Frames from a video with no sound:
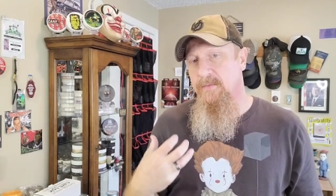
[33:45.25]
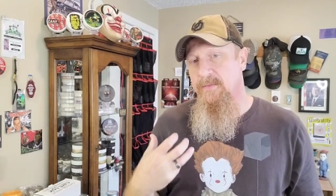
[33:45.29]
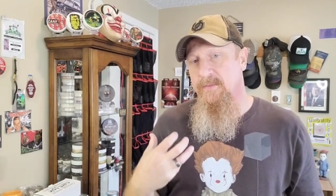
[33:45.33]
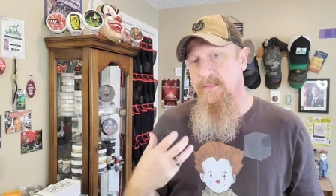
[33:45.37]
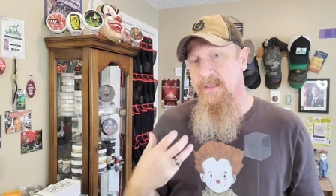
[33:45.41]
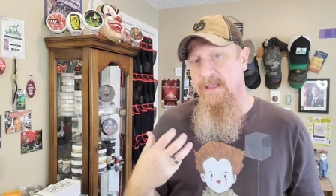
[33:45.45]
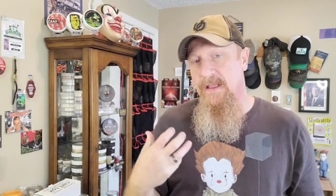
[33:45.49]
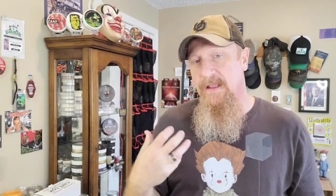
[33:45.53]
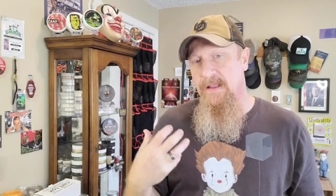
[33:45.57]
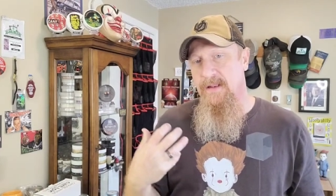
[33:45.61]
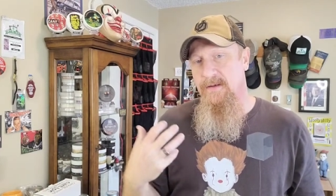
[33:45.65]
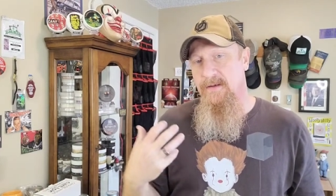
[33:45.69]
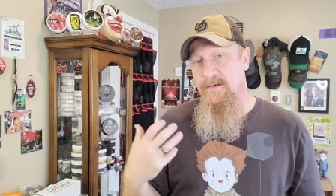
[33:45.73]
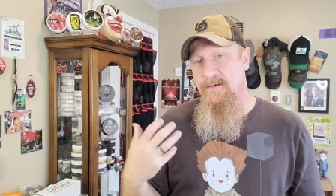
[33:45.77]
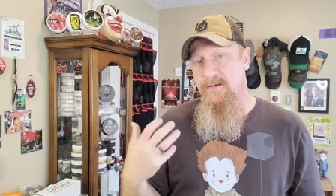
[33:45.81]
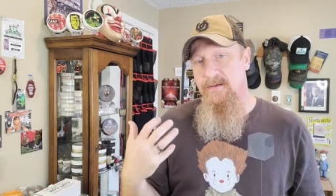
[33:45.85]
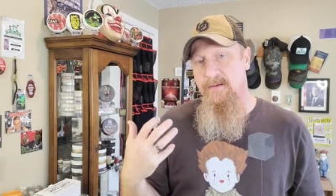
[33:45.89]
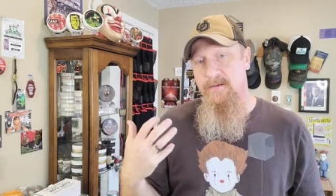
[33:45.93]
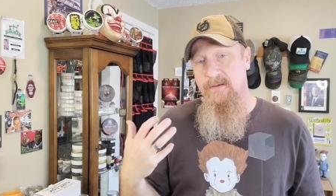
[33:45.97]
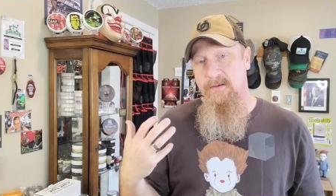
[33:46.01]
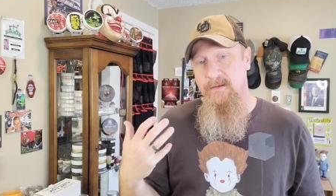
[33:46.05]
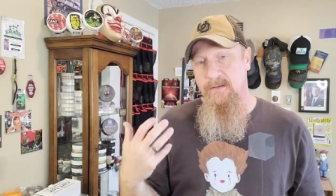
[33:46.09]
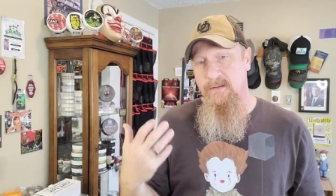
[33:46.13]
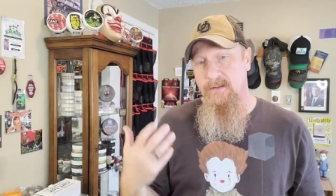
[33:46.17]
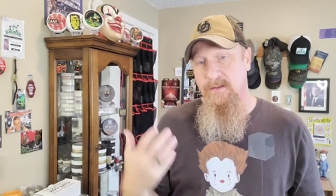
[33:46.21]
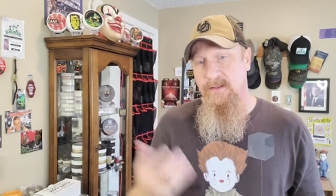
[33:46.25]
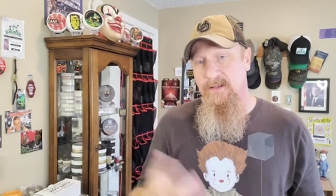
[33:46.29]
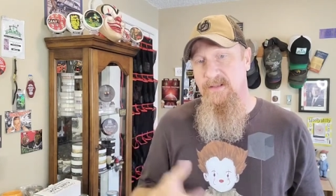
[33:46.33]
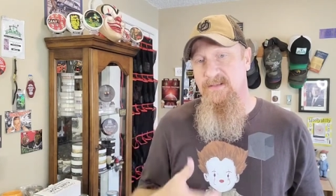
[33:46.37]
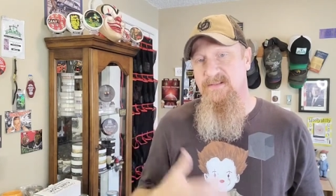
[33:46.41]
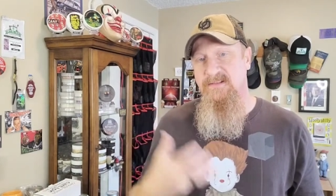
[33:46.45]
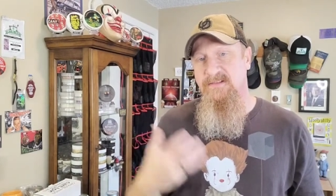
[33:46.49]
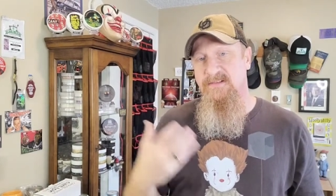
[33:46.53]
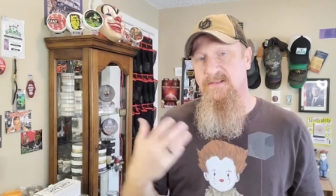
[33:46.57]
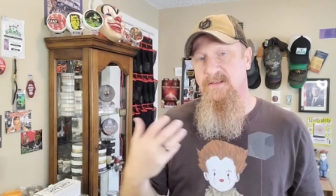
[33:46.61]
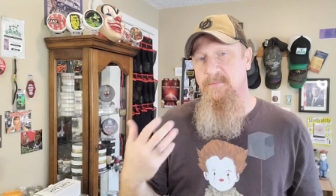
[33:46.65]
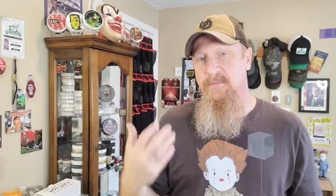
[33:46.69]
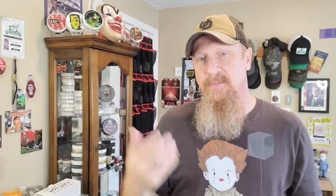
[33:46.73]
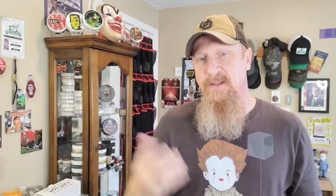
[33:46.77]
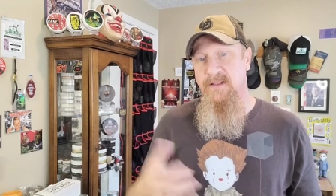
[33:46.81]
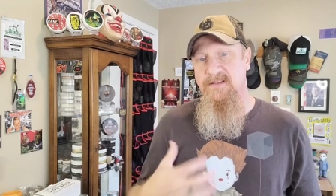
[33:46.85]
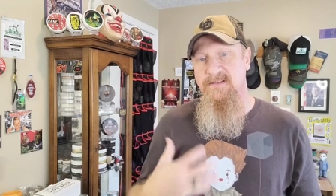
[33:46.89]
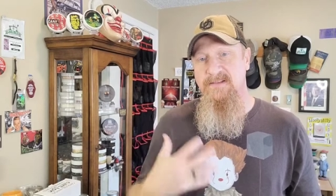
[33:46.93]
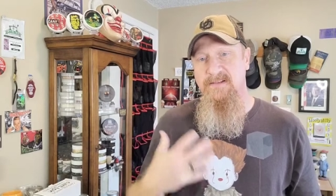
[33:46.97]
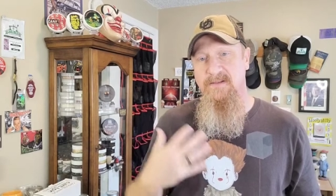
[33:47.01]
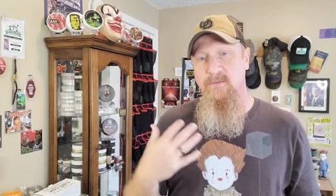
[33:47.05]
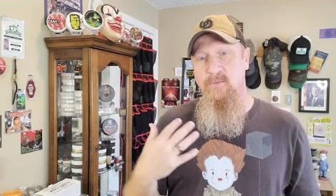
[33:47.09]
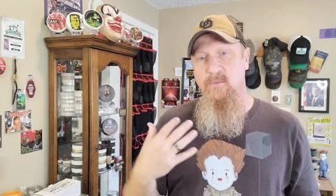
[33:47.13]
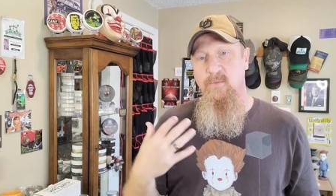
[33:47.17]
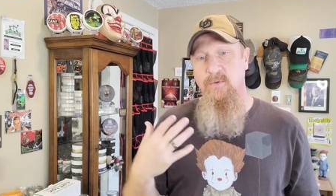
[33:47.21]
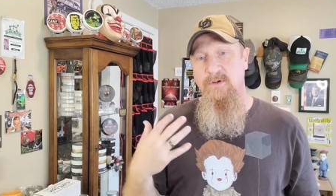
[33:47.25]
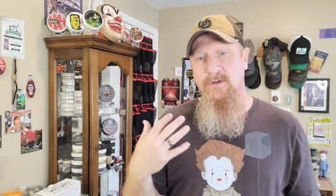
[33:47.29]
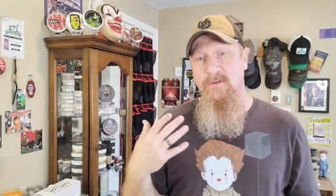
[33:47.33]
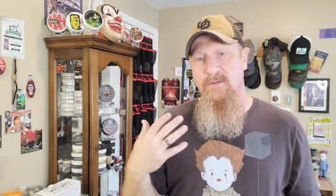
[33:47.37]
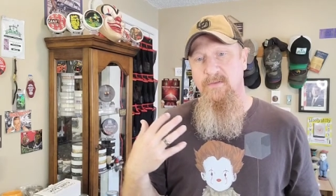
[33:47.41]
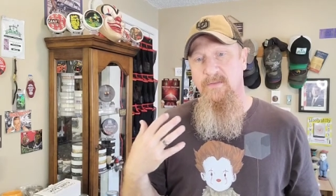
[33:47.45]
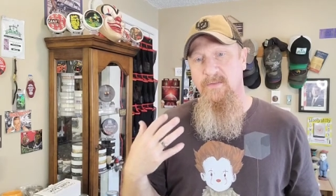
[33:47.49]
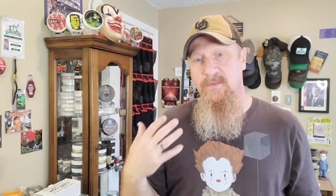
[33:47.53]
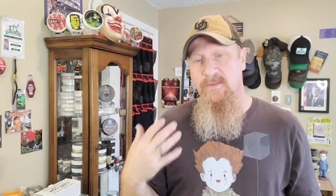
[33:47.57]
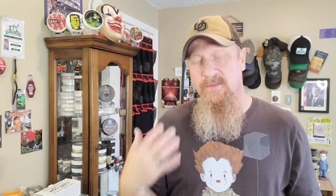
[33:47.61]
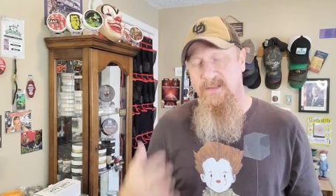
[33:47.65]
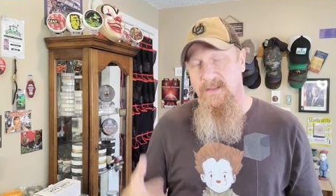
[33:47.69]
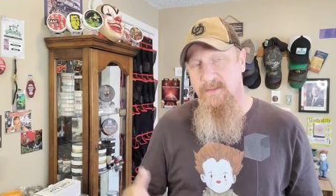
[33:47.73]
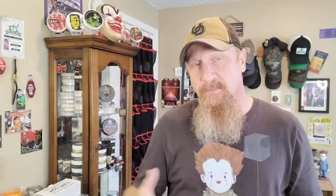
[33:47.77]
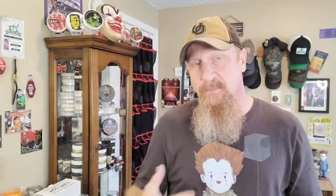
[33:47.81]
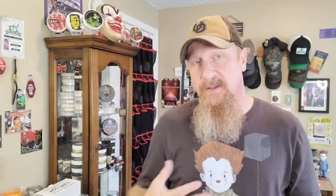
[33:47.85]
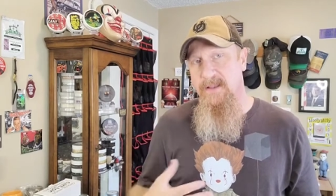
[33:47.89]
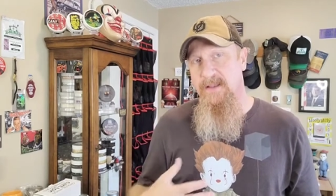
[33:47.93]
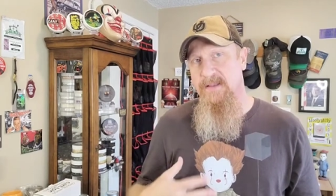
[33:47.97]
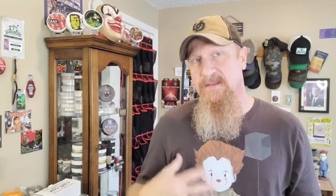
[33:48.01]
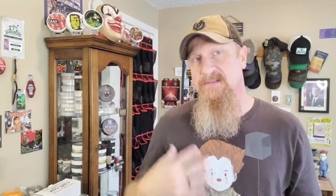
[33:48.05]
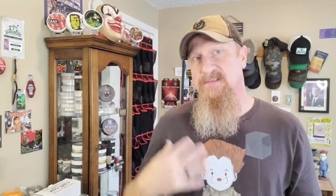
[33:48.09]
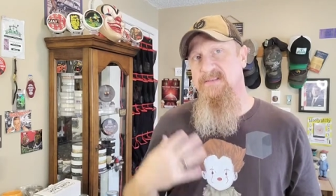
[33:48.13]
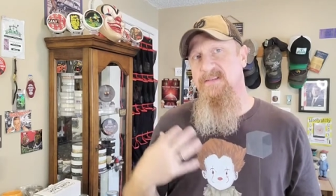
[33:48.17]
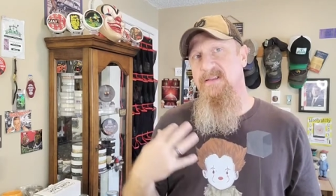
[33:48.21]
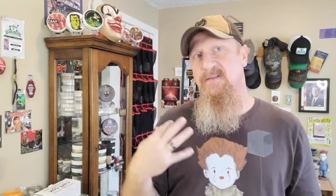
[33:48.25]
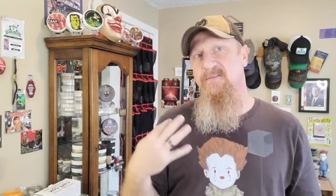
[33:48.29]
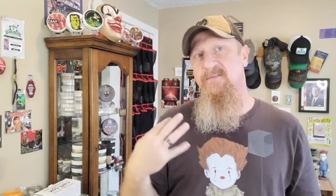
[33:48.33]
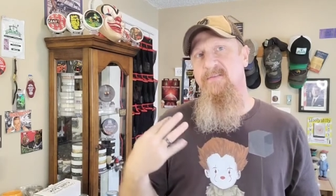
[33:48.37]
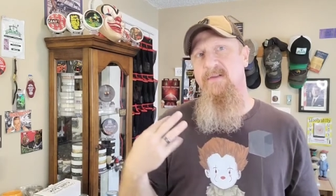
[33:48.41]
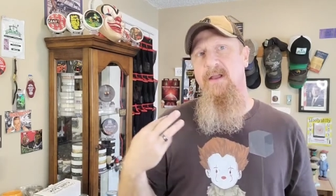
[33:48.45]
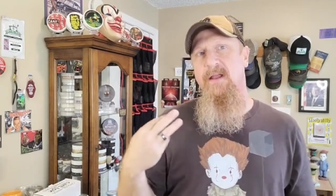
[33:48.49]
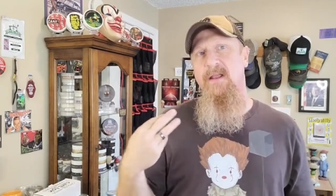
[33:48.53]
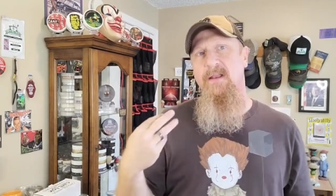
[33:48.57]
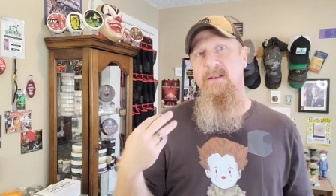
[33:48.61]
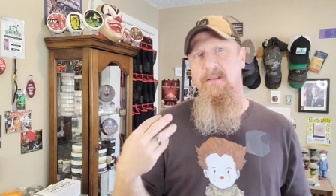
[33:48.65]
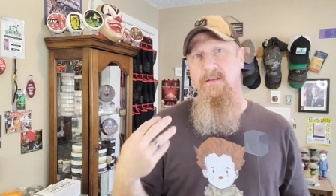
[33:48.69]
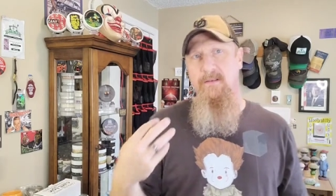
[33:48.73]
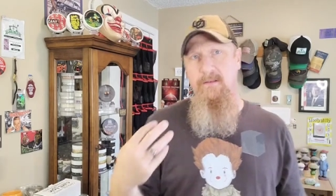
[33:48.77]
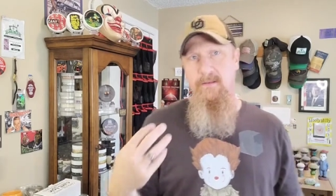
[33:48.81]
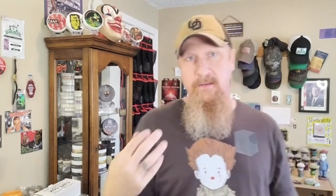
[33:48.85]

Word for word: that easily makes it one of the best, if not